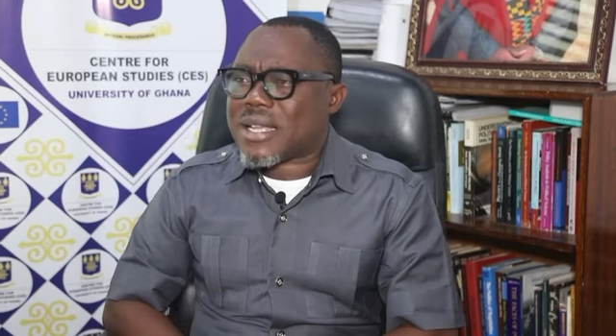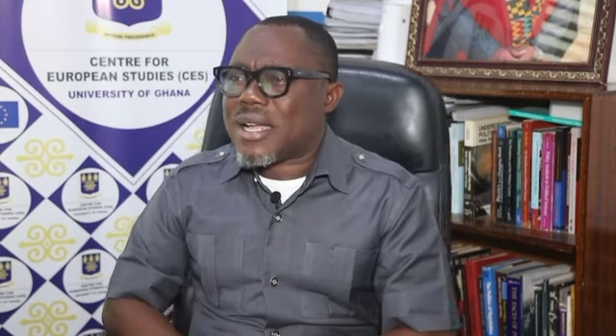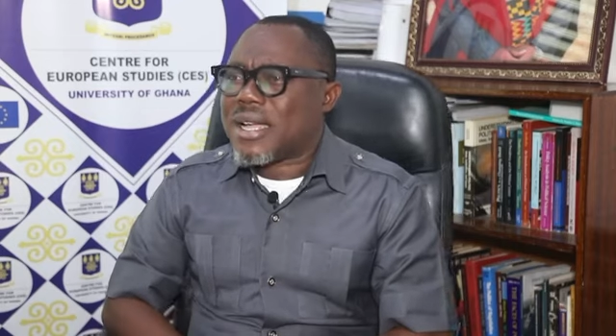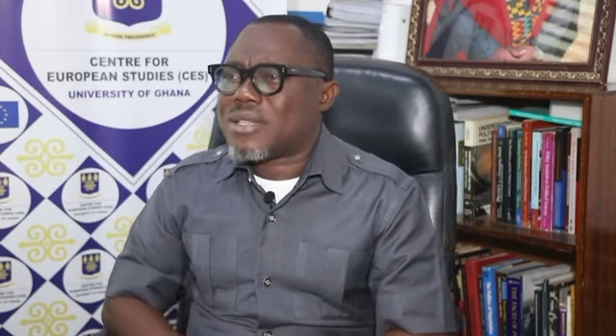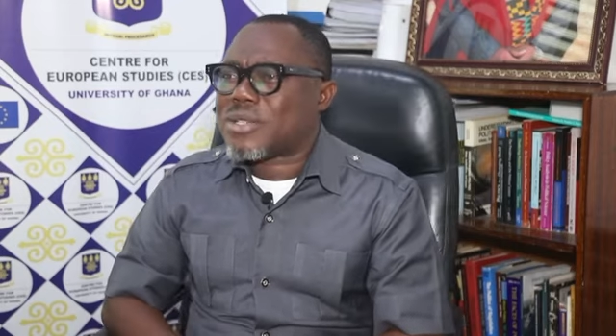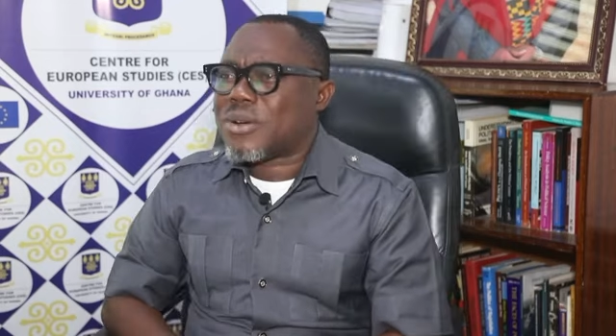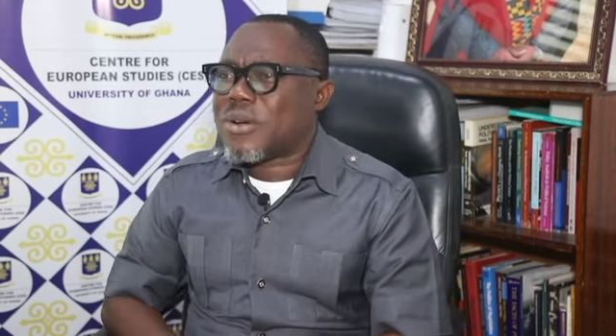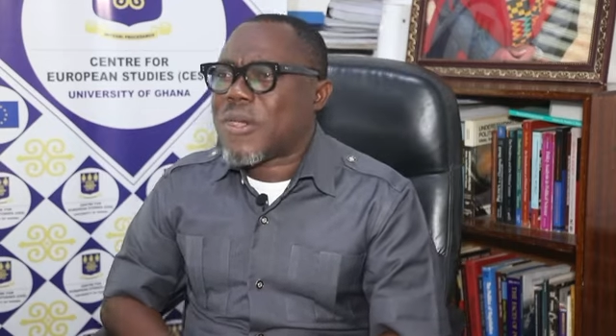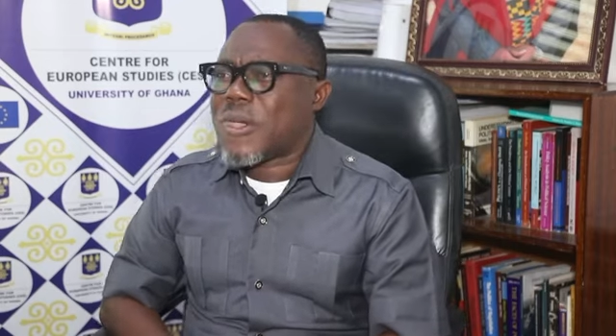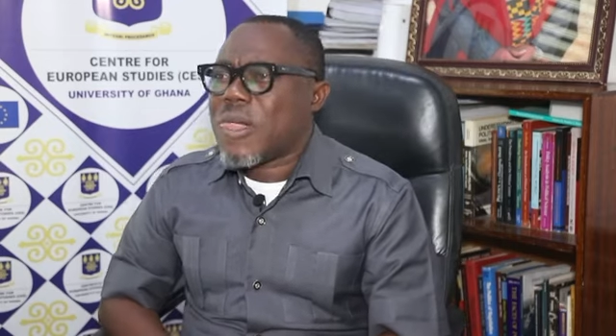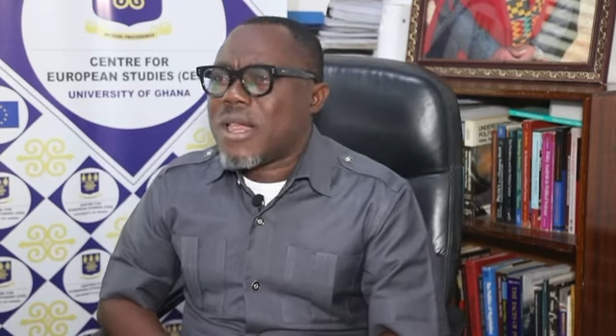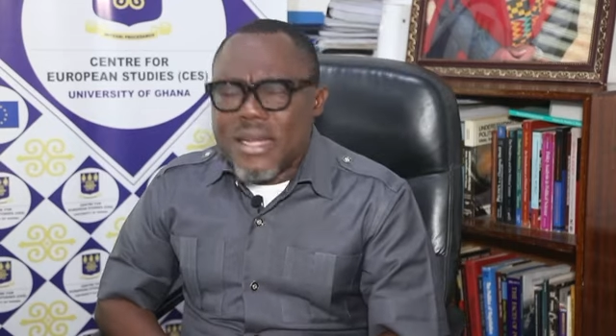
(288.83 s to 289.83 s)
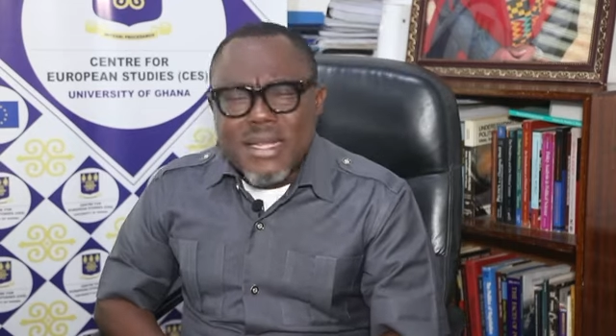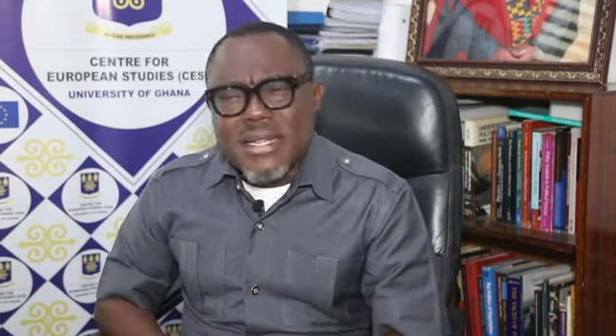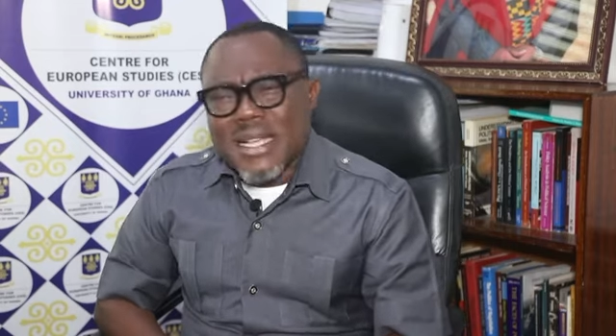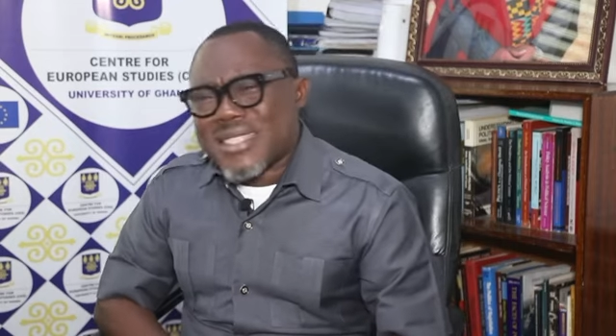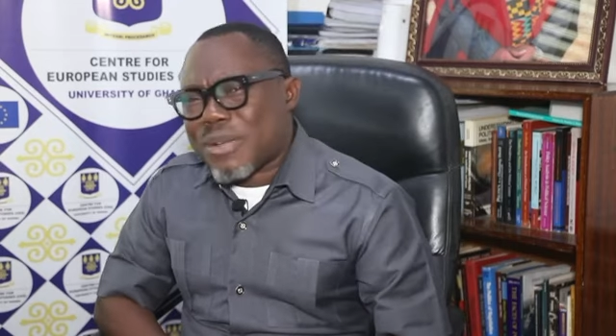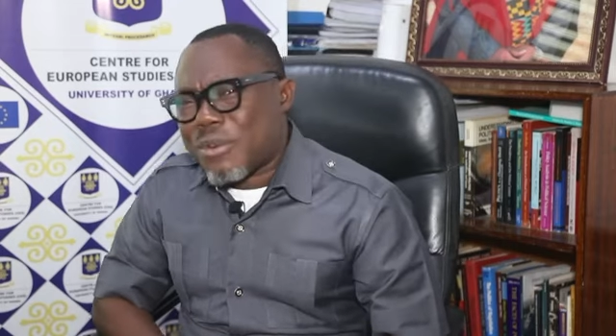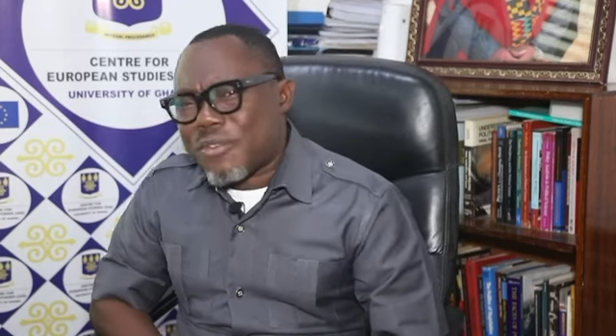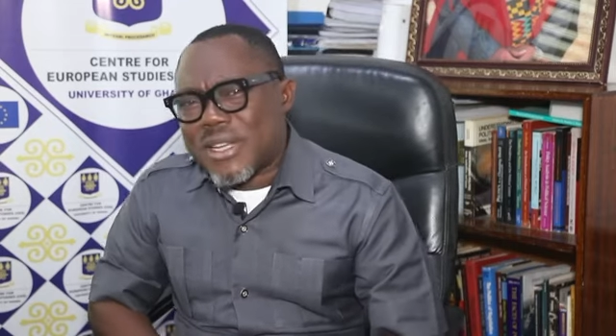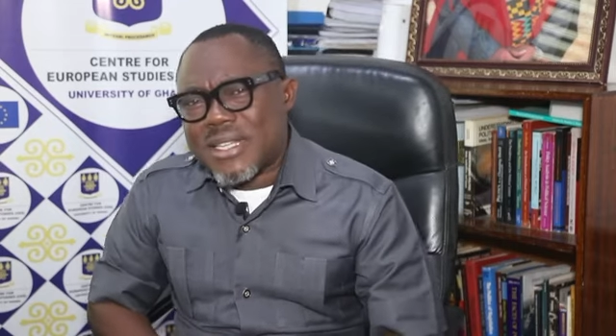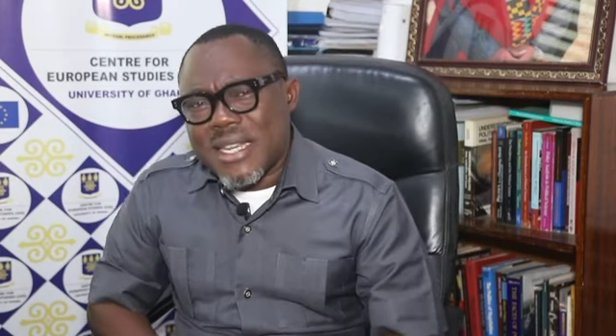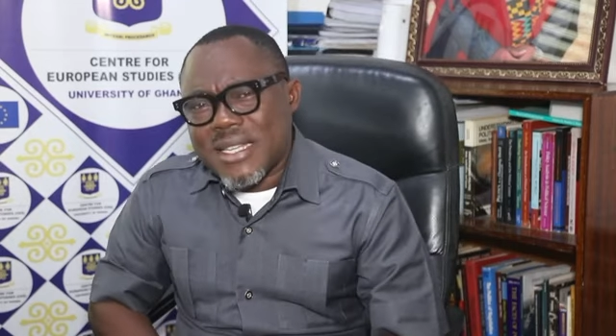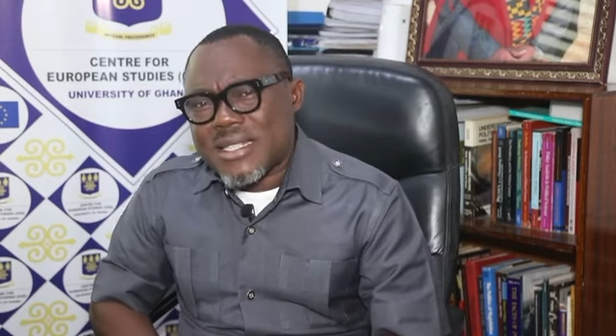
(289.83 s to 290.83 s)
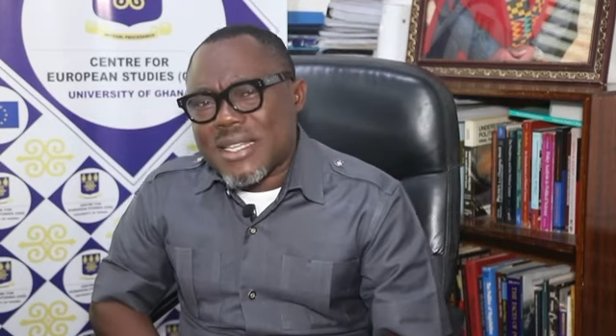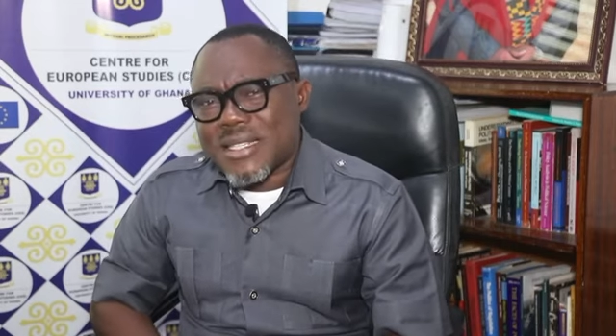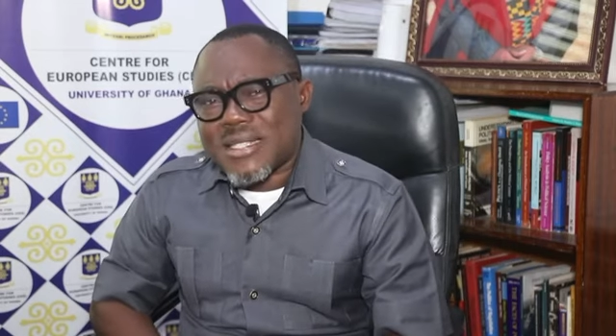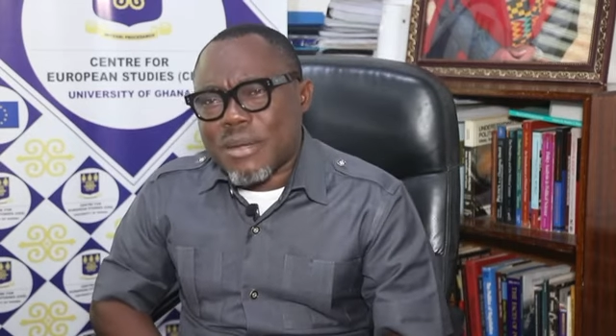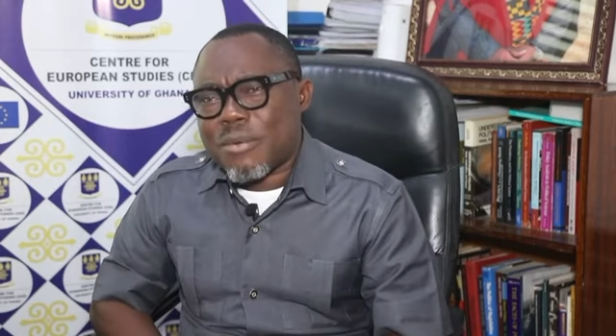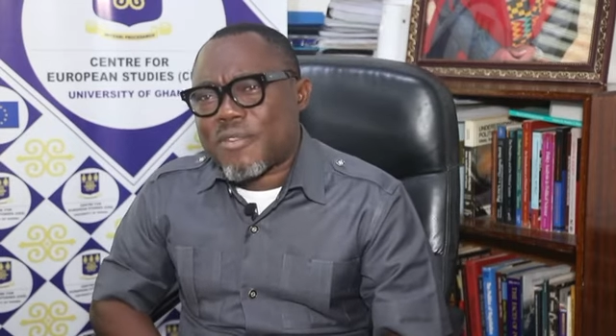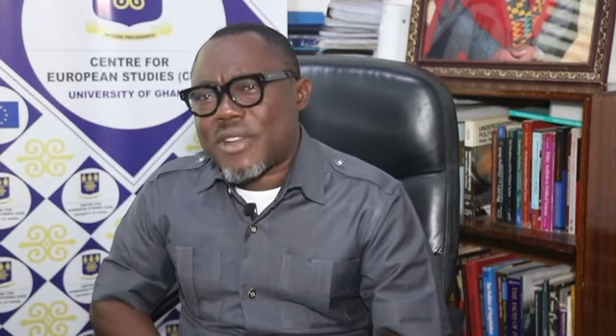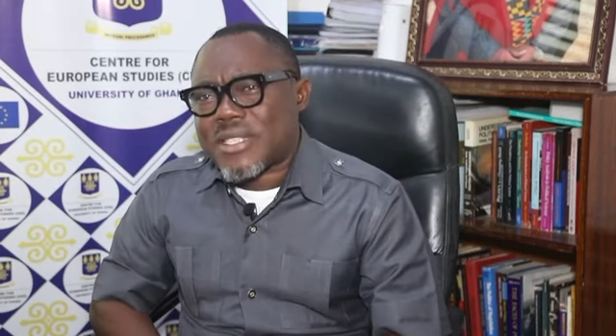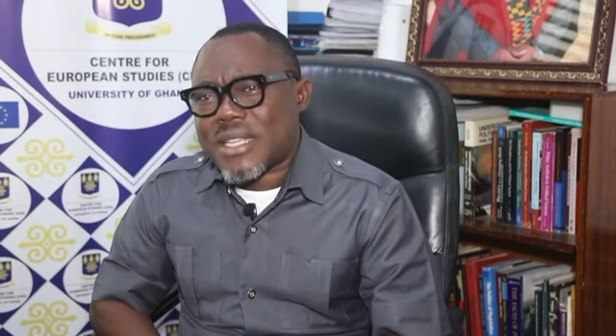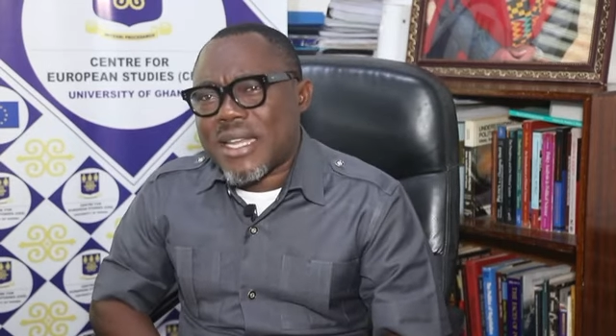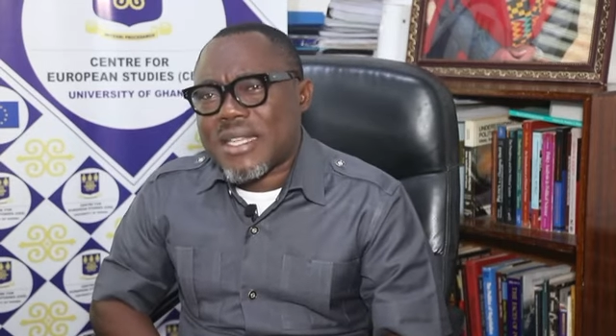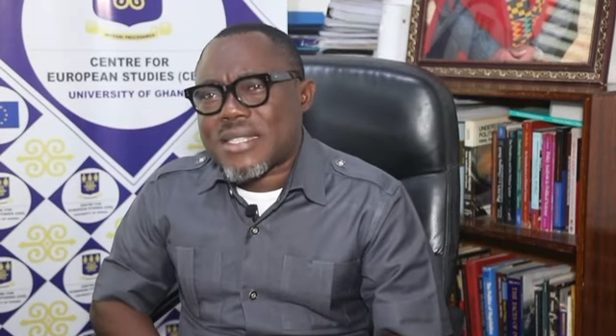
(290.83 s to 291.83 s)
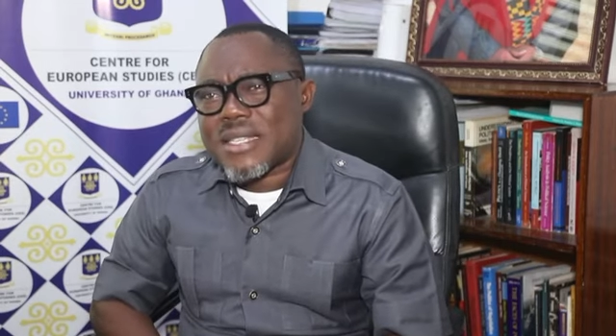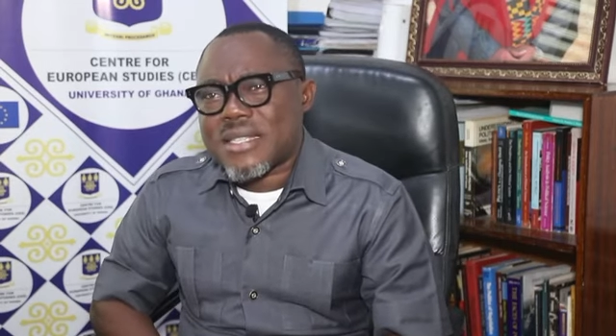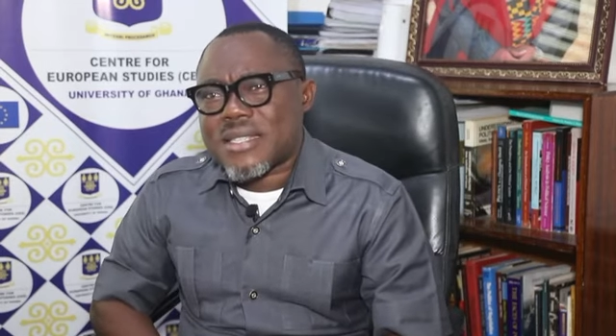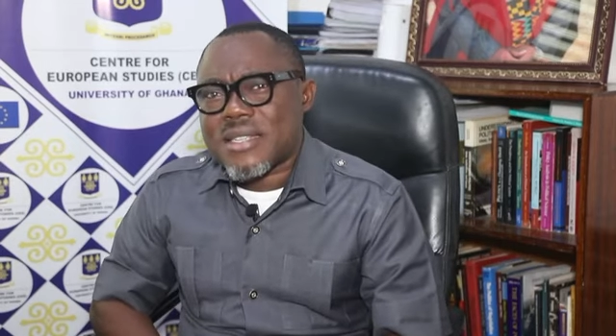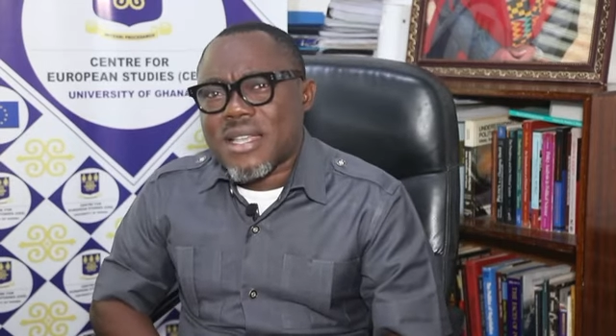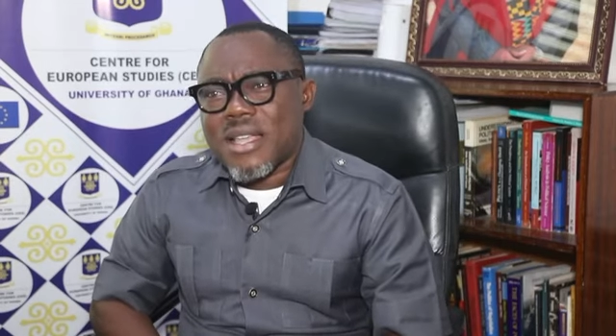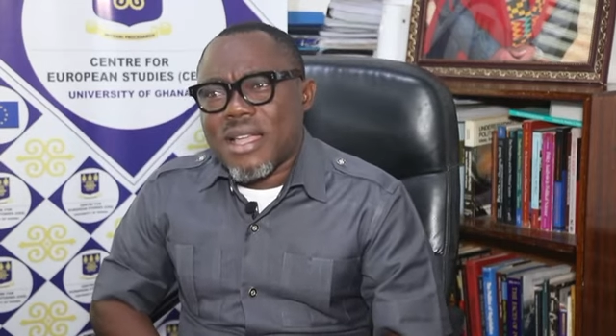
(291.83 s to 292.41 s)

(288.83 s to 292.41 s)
And so these are some of the dangers, some of the challenges